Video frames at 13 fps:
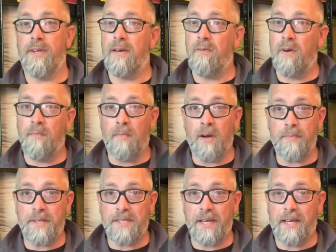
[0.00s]
Now I
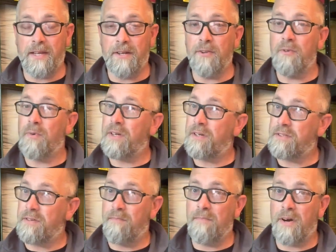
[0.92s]
might be taking a new one
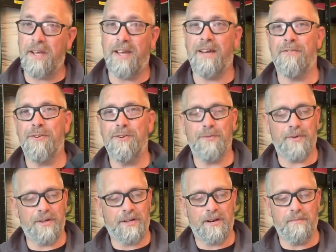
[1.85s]
because I might have a new
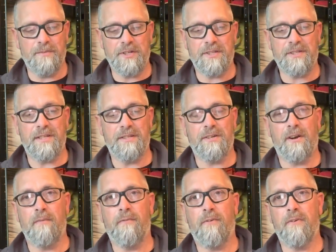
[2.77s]
one come just in
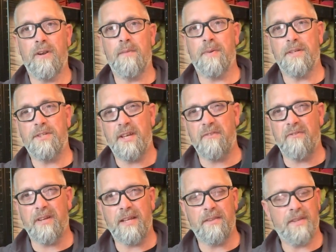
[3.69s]
time for it, but
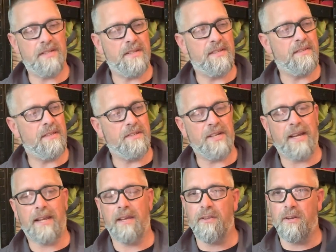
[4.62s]
generally this is the
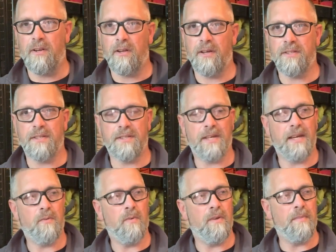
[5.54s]
jacket that I like to
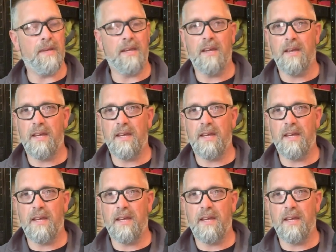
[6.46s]
take with me.